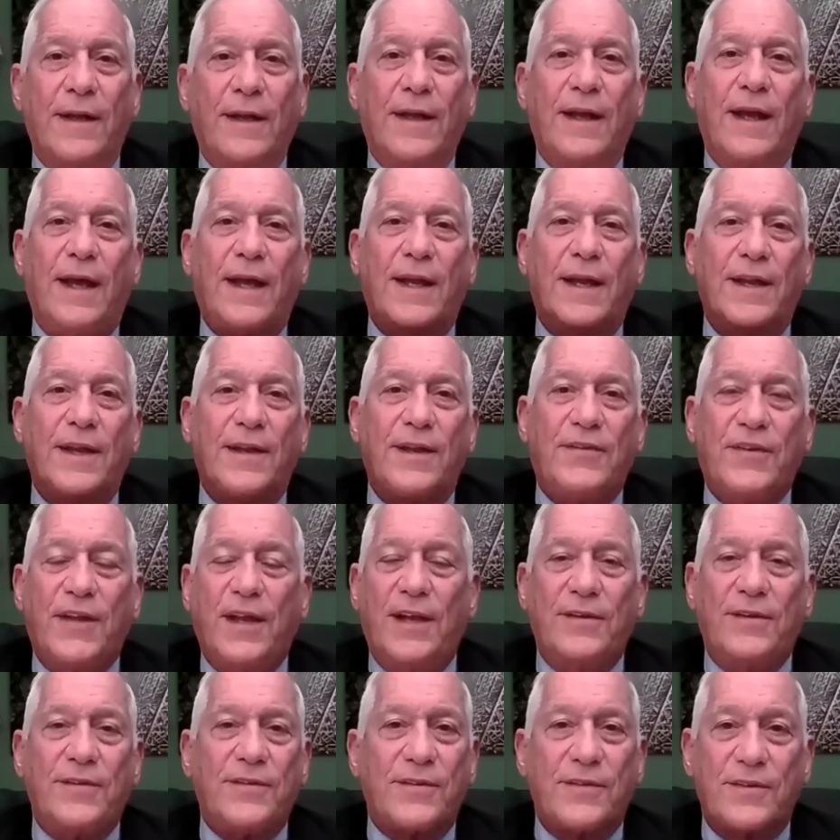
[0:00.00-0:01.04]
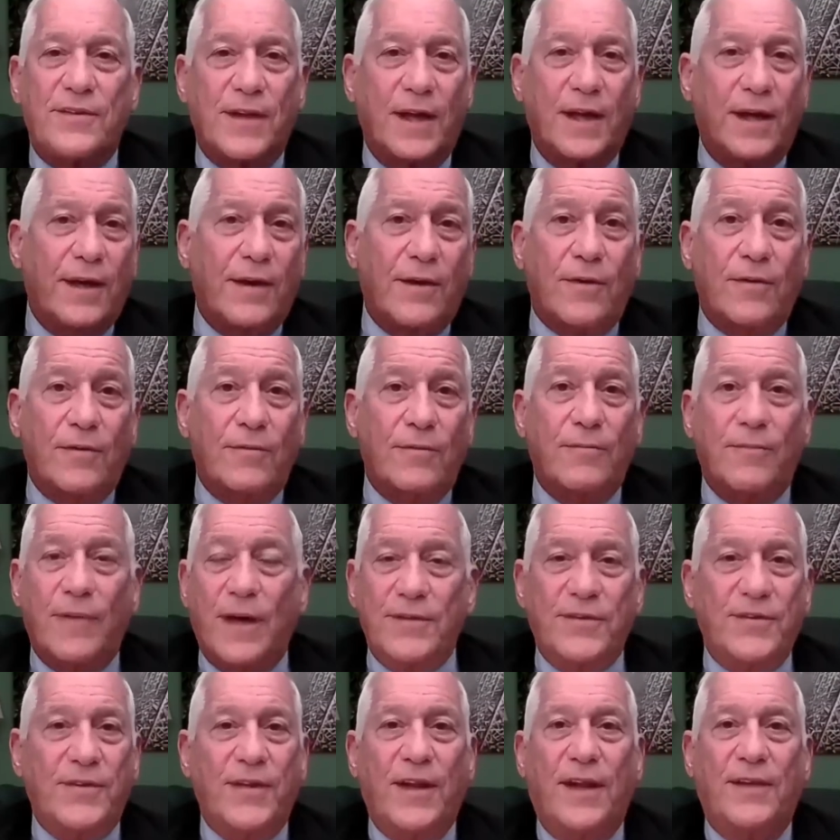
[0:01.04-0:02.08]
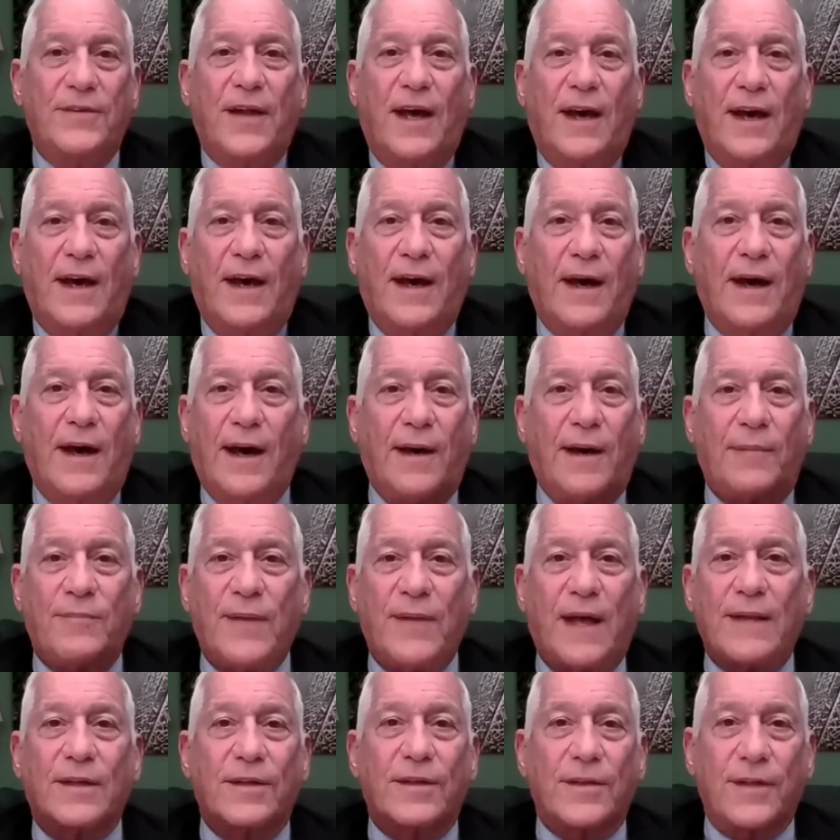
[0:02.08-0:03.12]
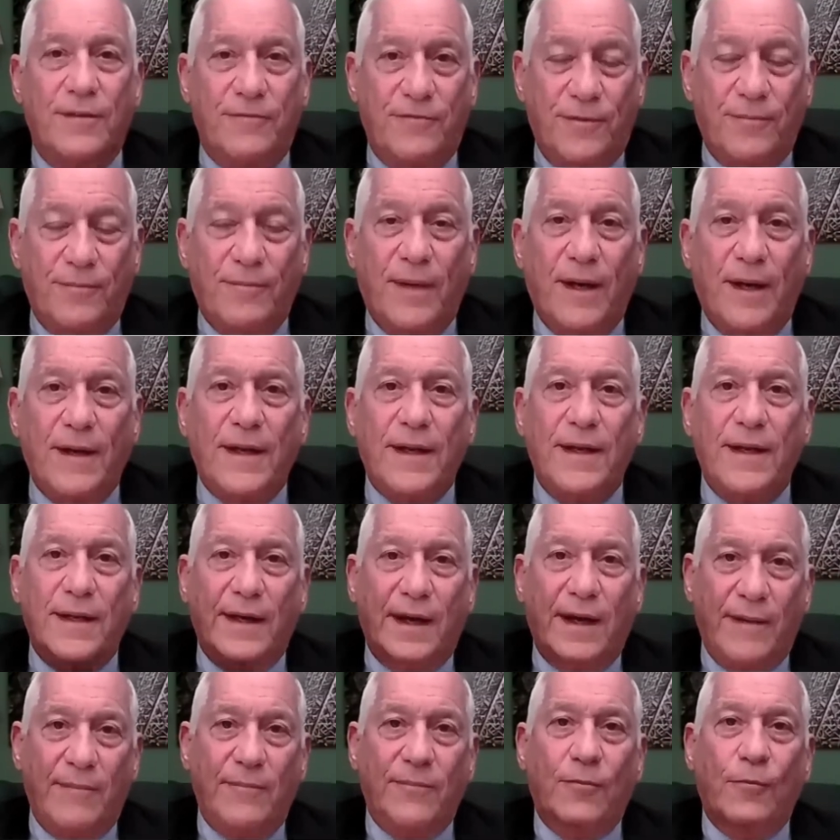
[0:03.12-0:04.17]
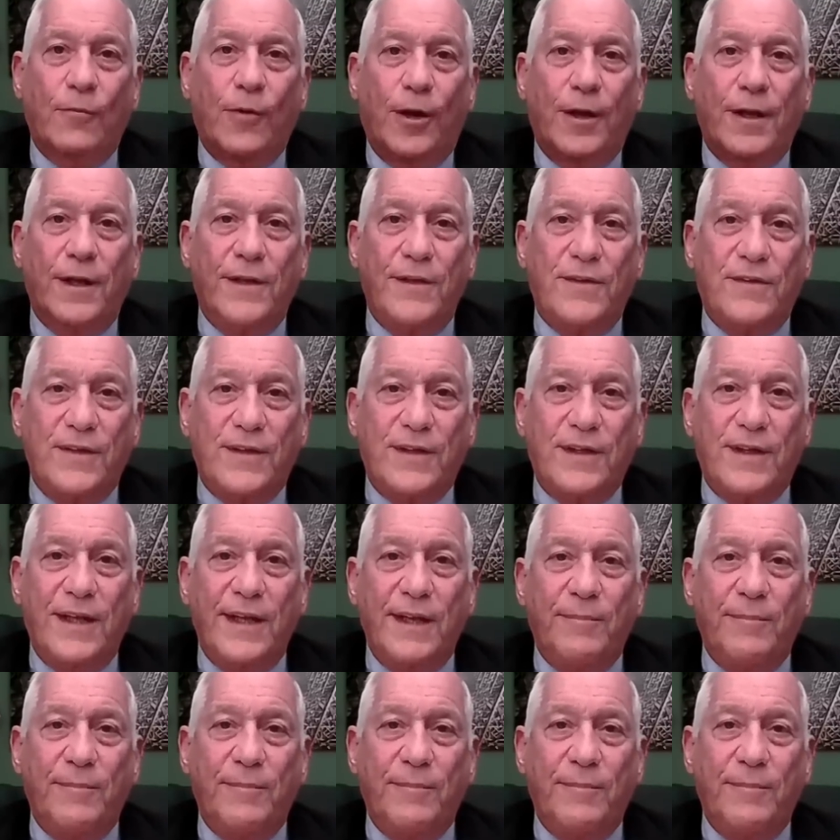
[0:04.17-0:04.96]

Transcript: His decision to start his own AI company following OpenAI's recalibration